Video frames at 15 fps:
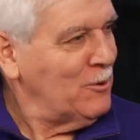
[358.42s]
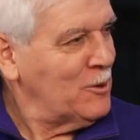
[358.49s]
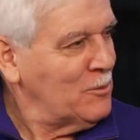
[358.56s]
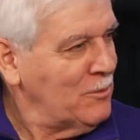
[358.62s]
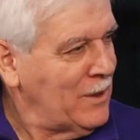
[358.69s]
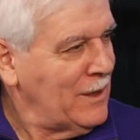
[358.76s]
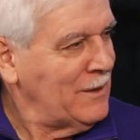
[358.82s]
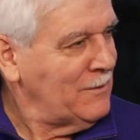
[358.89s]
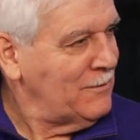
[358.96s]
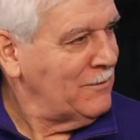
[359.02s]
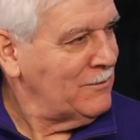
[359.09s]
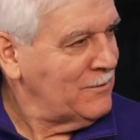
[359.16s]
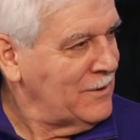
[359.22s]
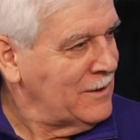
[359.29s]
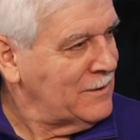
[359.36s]
was my
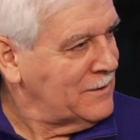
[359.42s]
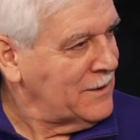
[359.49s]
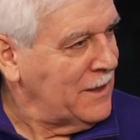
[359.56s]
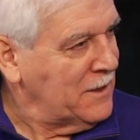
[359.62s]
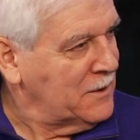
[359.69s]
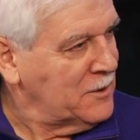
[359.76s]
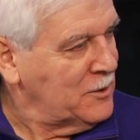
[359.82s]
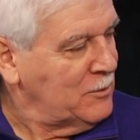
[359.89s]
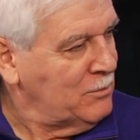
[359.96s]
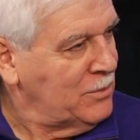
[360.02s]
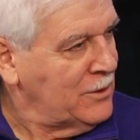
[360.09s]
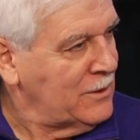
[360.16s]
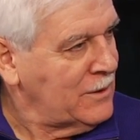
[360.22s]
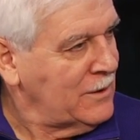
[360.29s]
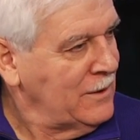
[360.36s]
uh, take of the
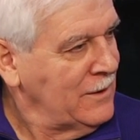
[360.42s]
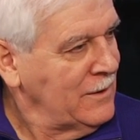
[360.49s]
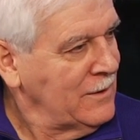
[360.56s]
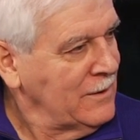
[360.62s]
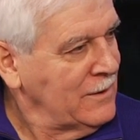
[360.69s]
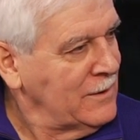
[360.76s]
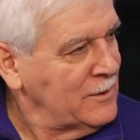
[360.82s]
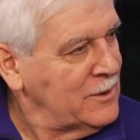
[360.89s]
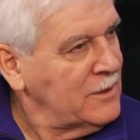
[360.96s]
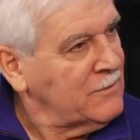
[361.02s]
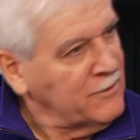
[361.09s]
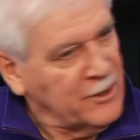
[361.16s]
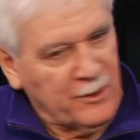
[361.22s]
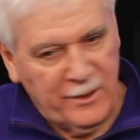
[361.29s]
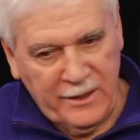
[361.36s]
book, and just
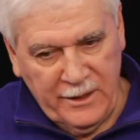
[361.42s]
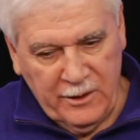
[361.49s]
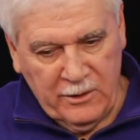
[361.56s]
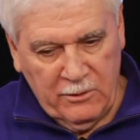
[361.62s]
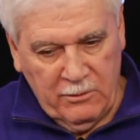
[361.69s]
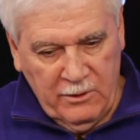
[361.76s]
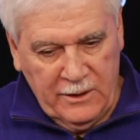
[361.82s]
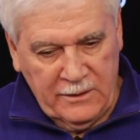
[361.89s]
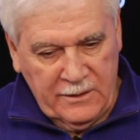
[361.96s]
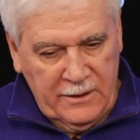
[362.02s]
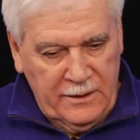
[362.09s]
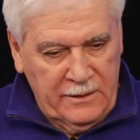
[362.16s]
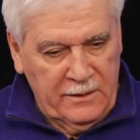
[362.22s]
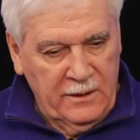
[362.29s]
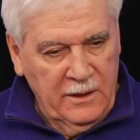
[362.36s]
very
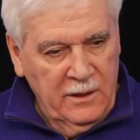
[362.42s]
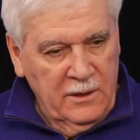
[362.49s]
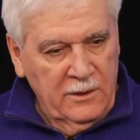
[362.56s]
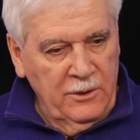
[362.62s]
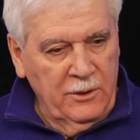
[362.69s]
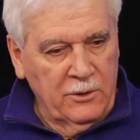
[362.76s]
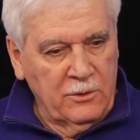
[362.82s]
interesting, you